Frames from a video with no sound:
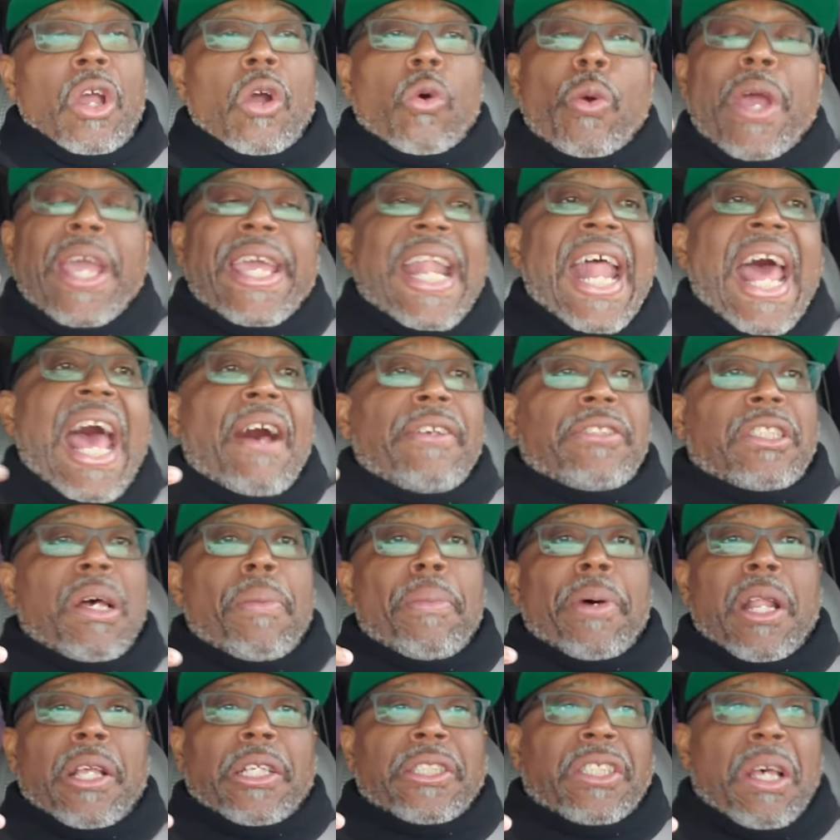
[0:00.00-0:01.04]
We can have some
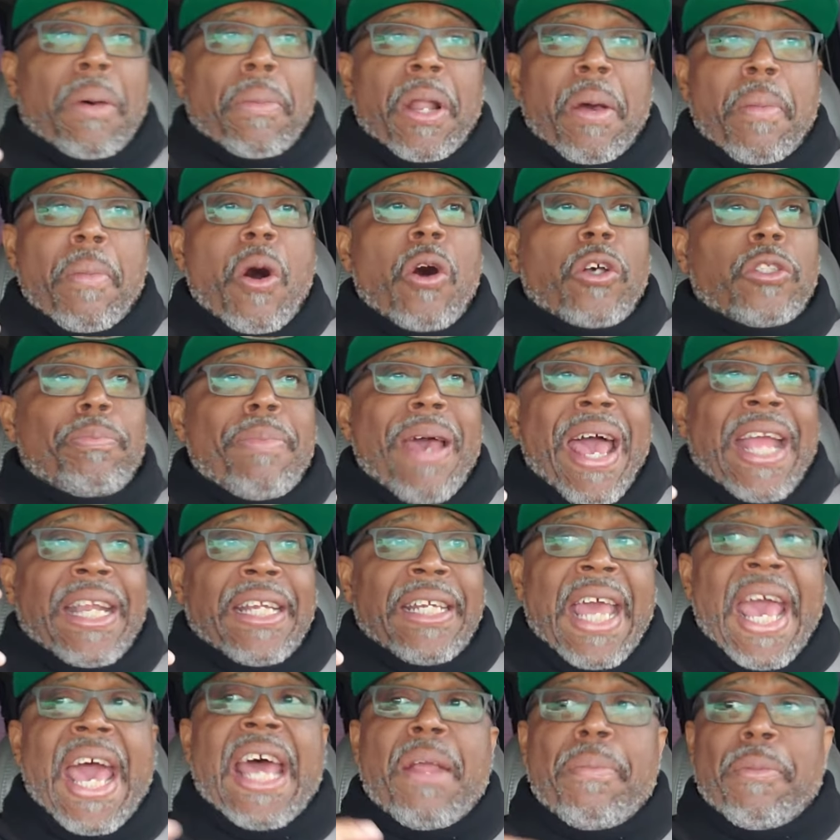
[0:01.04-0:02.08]
of the most
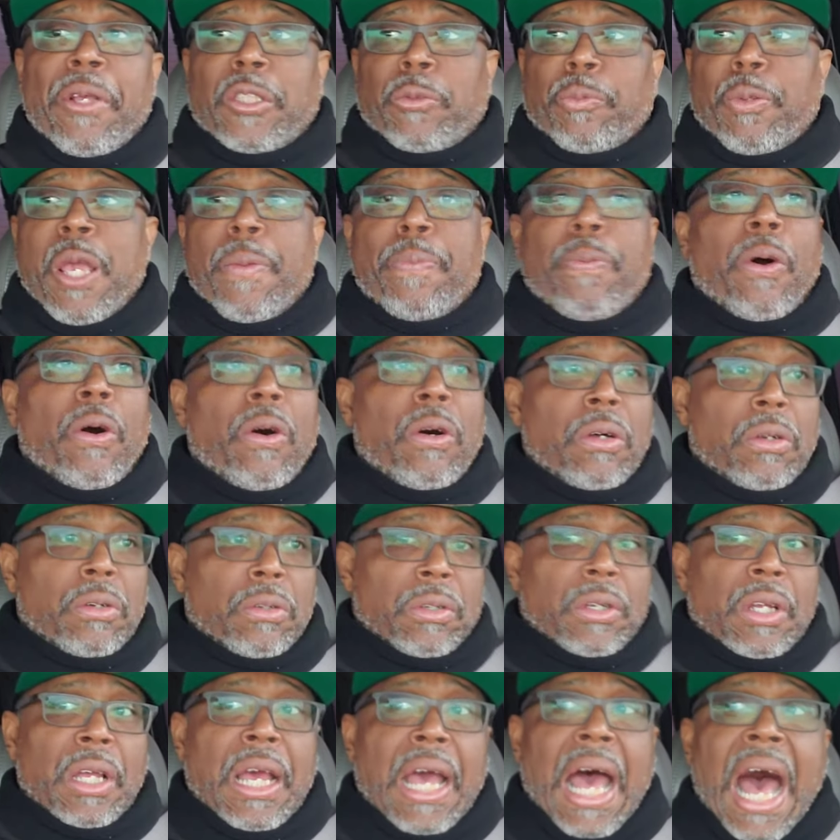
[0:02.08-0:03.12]
magnanimous people
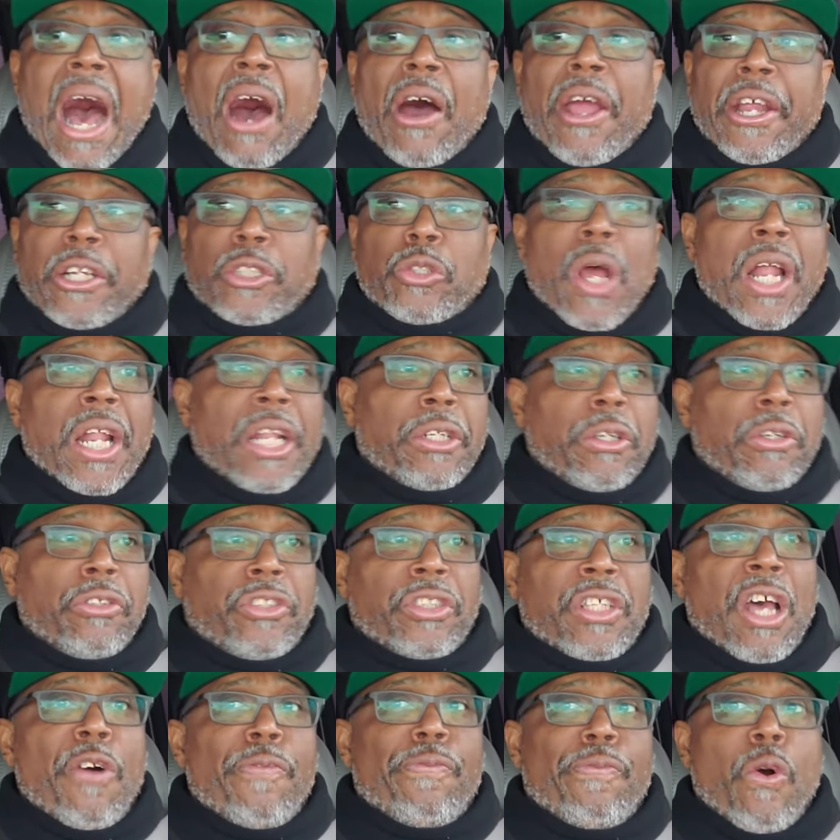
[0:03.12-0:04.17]
out here trying to do
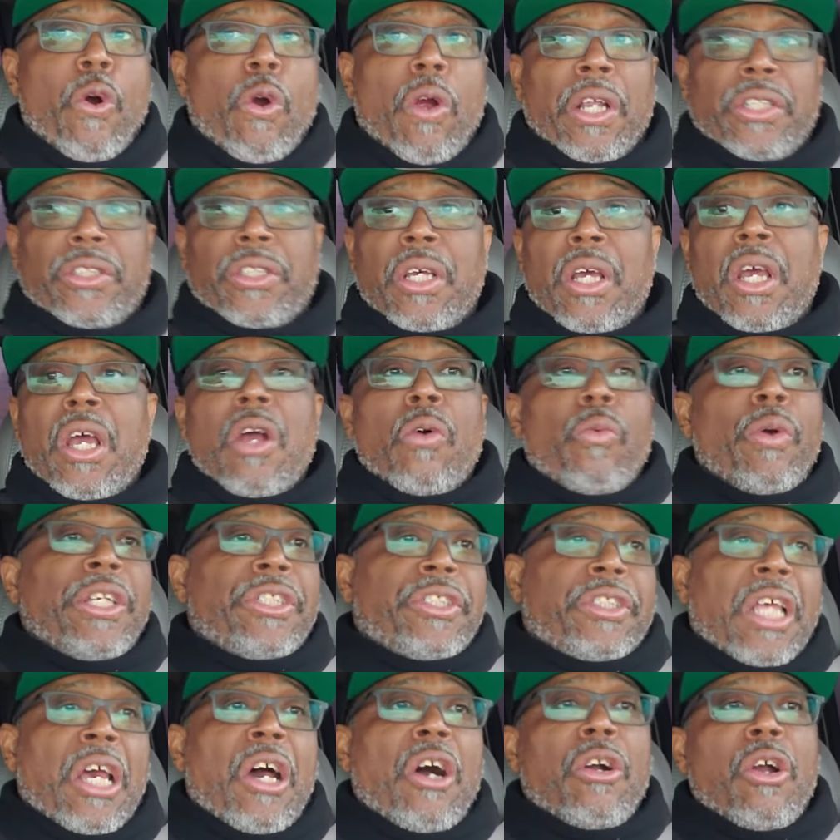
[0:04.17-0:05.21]
stuff for us. We
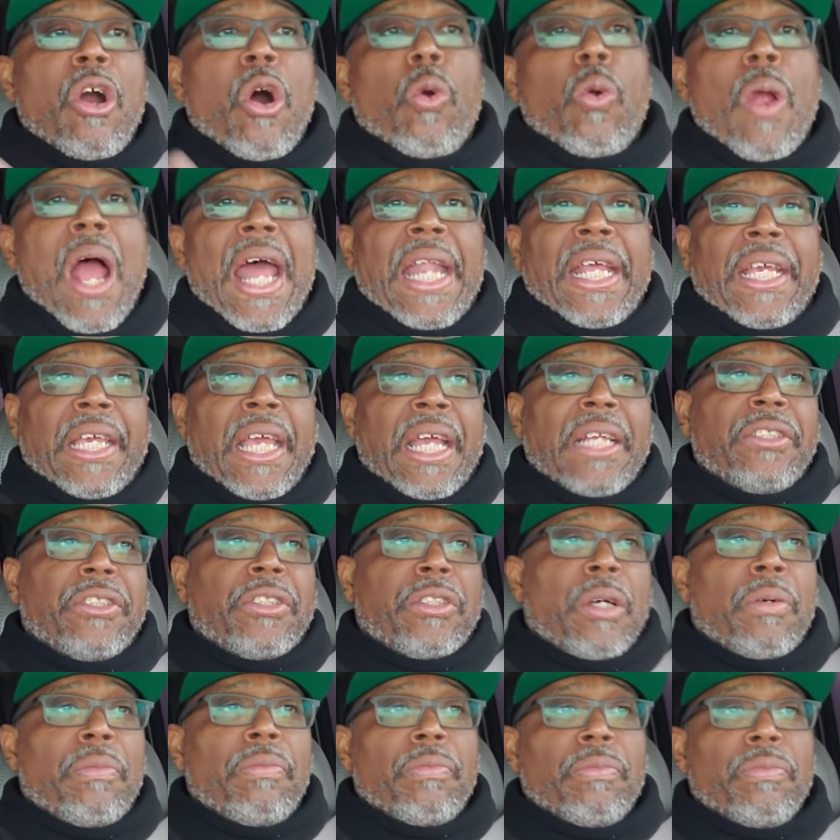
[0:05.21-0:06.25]
still go right against
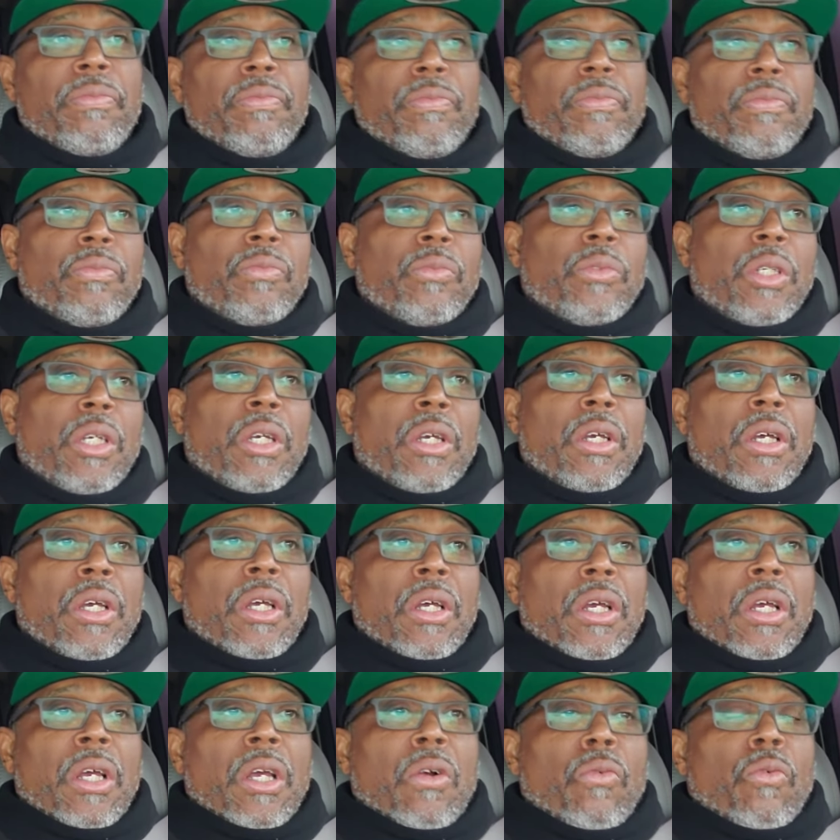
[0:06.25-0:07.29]
them.
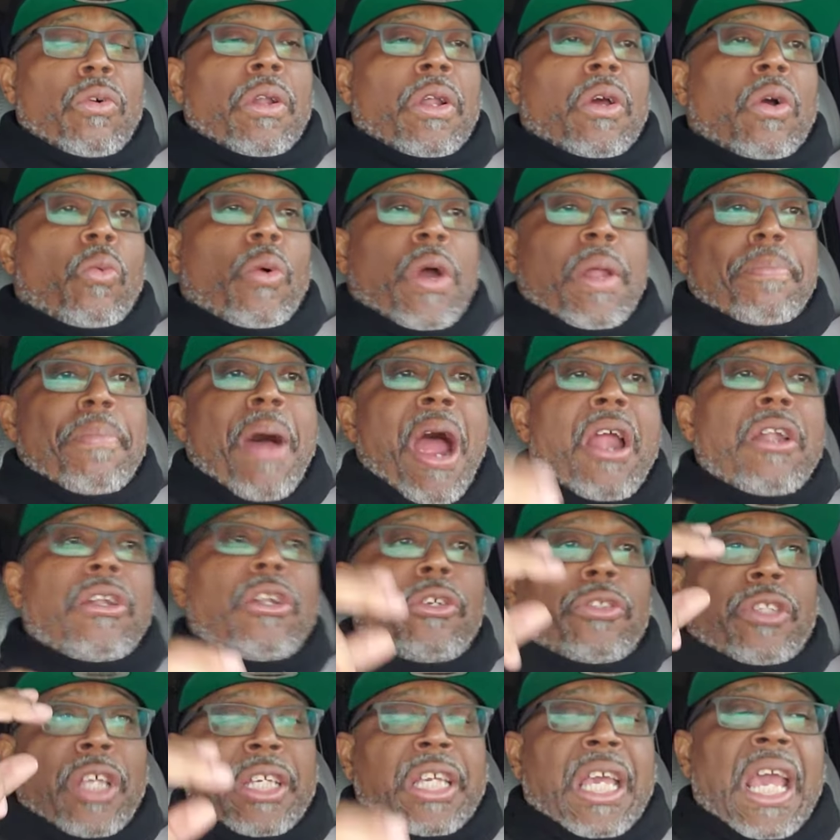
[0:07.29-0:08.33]
When Martin
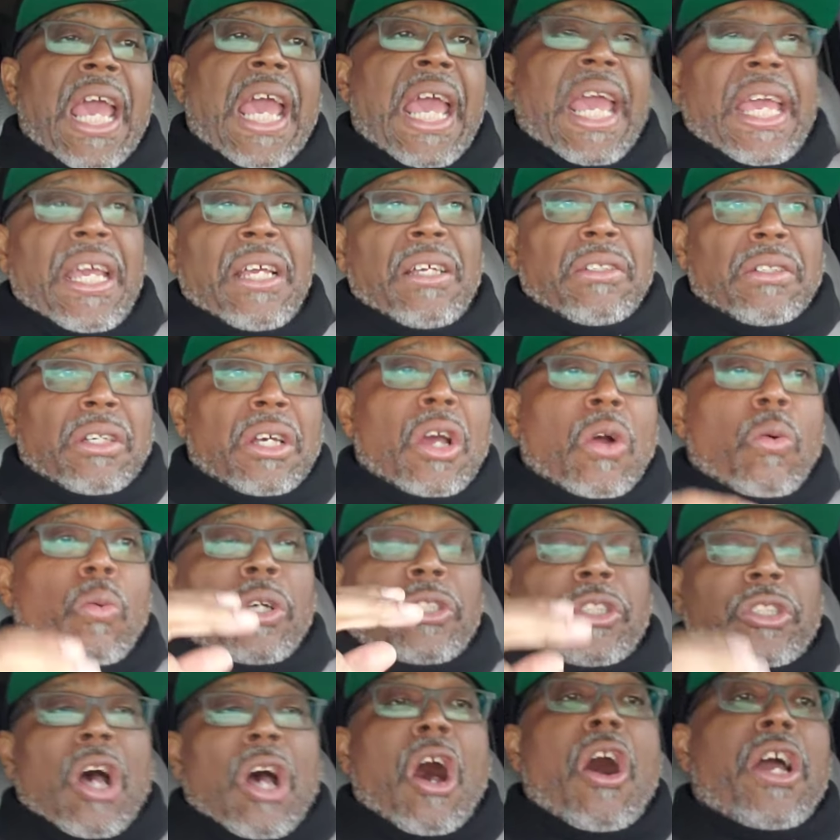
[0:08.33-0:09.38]
Luther King
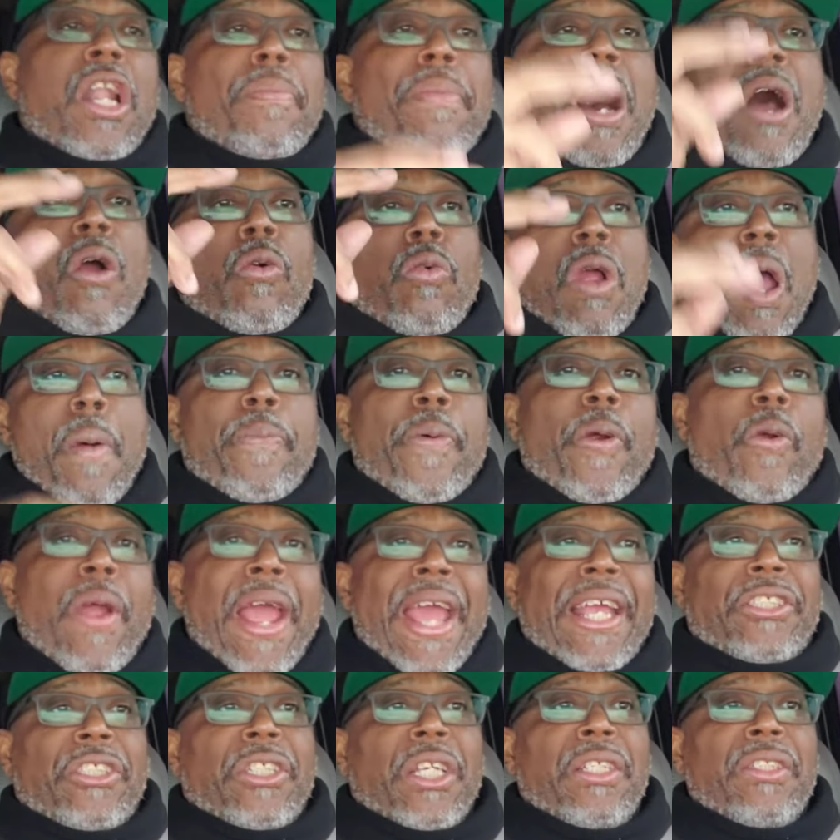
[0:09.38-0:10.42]
was talking about
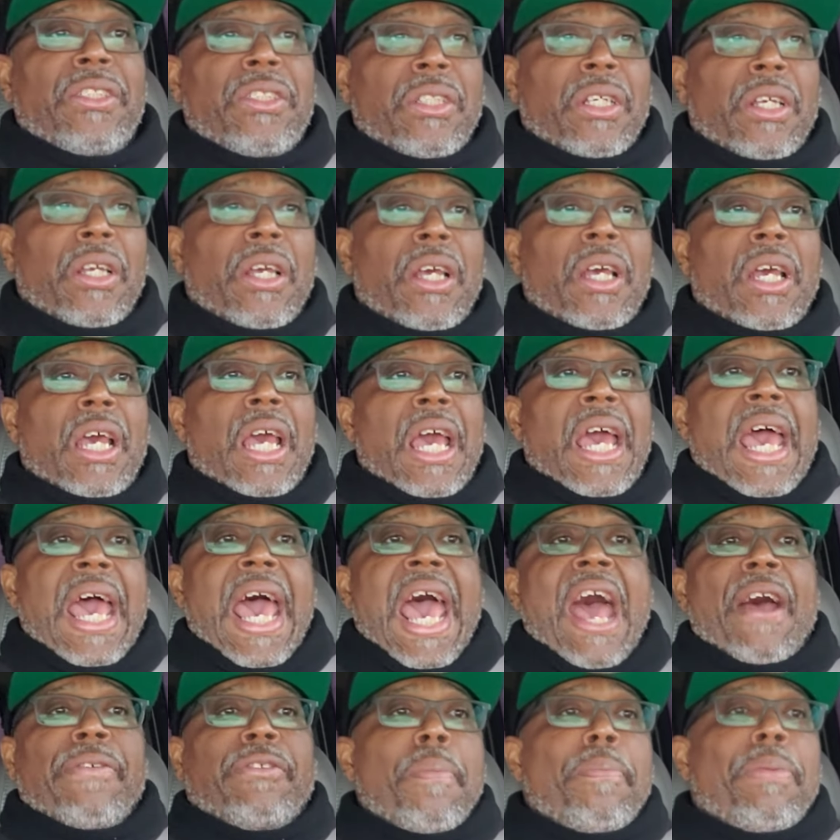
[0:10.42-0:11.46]
reparations,
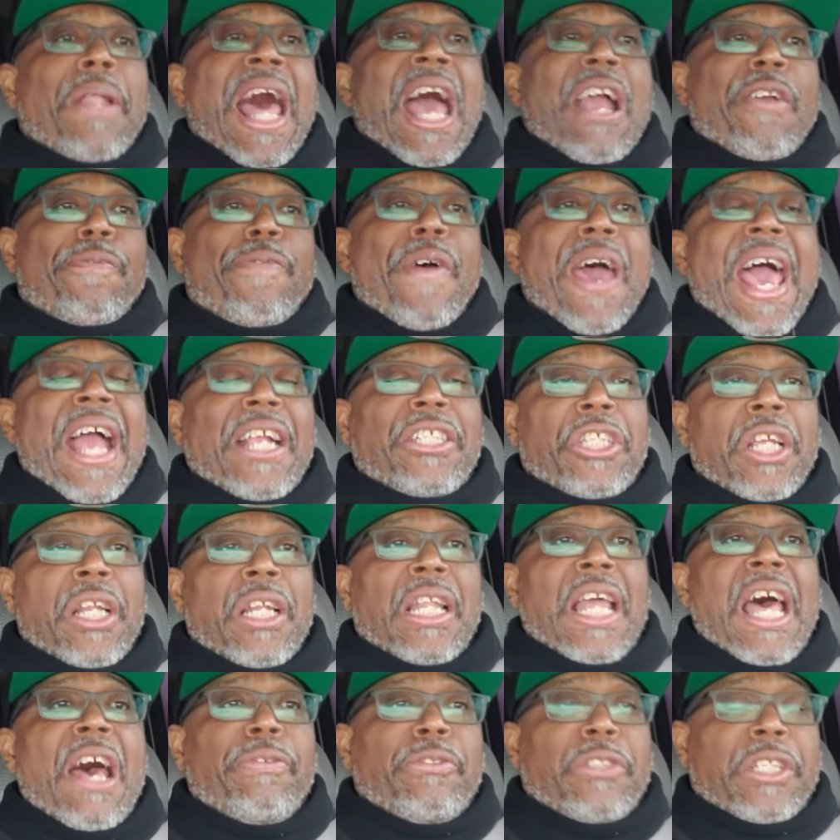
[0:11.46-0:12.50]
half the black faction
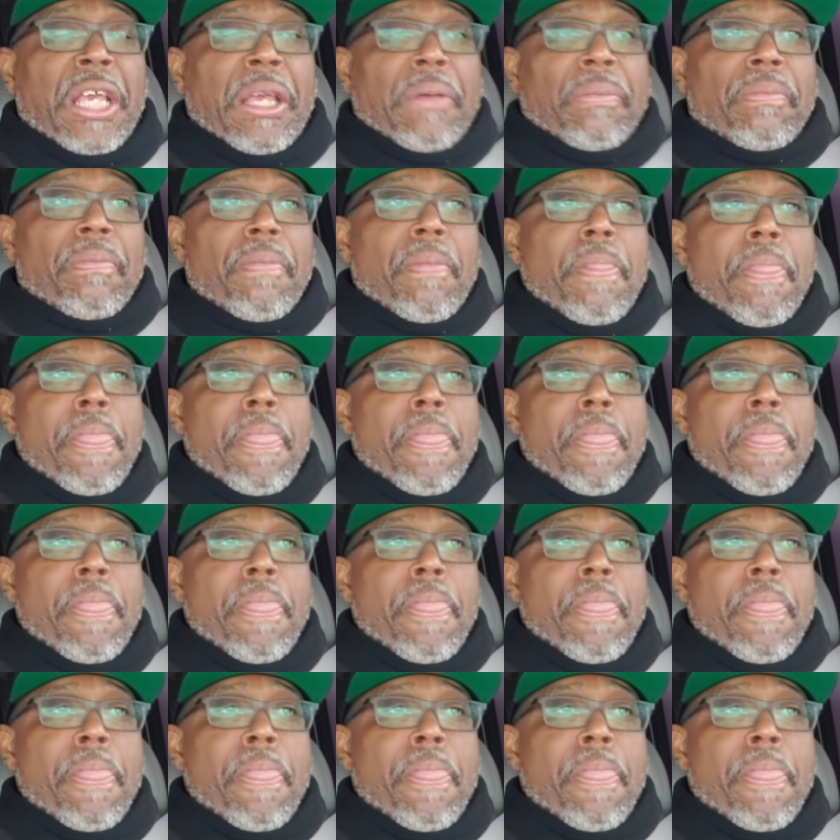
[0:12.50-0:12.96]
left him.